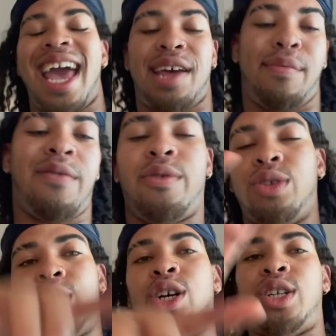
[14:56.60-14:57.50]
and my
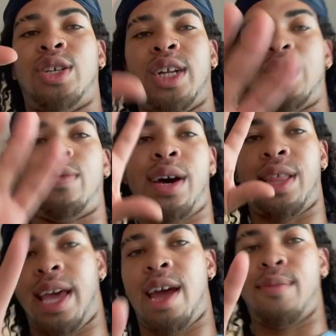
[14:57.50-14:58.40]
phone's charging, so that's why
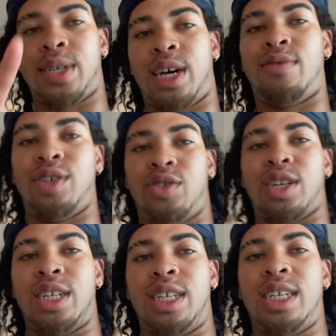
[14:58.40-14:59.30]
the camera's kind of
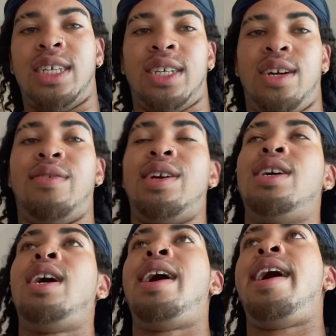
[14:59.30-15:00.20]
restricted to this
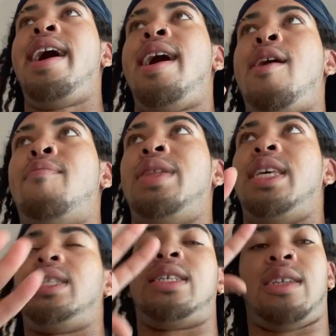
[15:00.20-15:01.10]
area. But
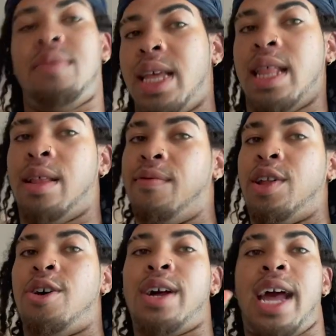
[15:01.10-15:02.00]
this is gonna be the end of the vlog